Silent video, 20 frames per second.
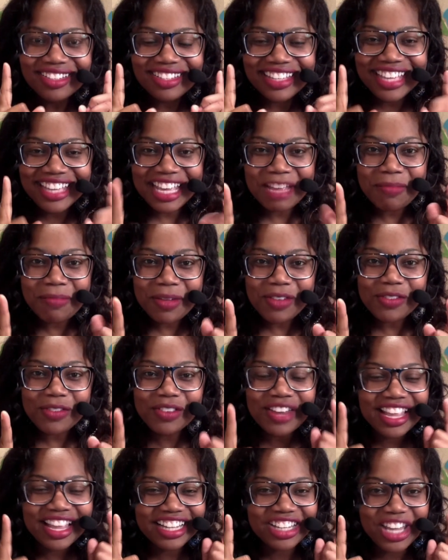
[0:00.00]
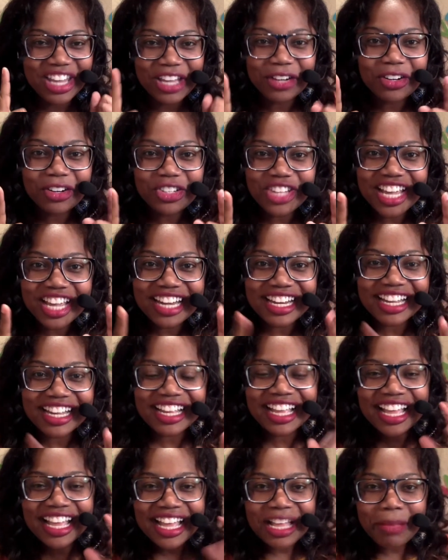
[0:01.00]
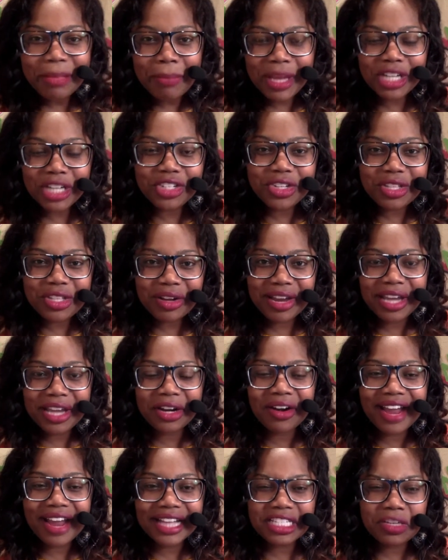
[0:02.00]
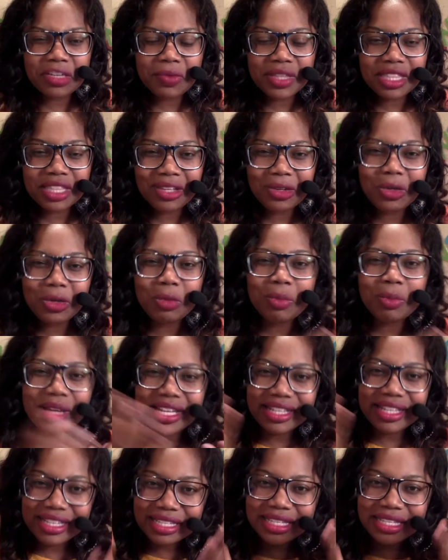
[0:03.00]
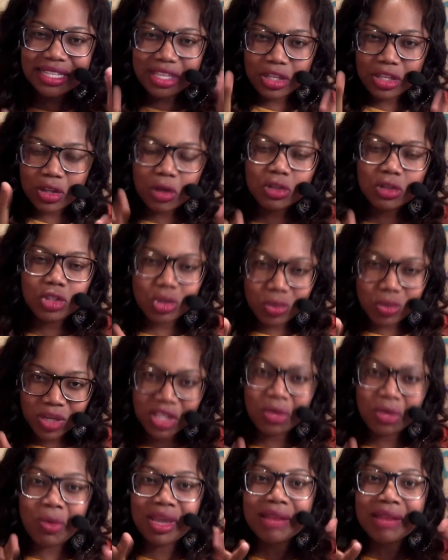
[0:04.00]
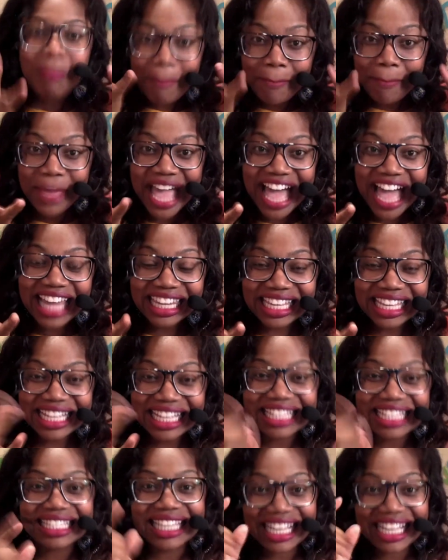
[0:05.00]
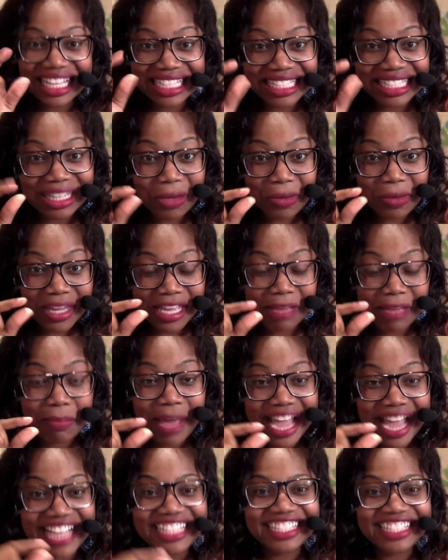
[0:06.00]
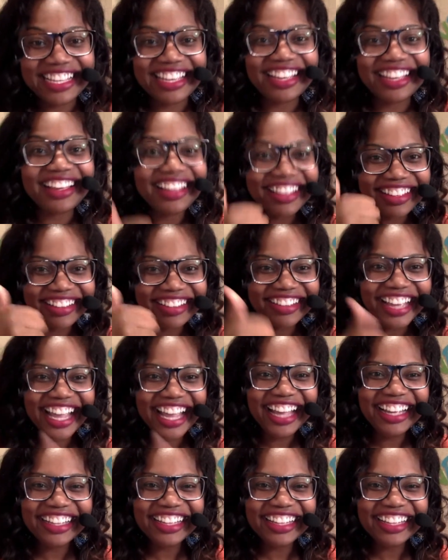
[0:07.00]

keep it energetic, make sure they're interacting with you, but do what you can balance and still keep pacing. Okay?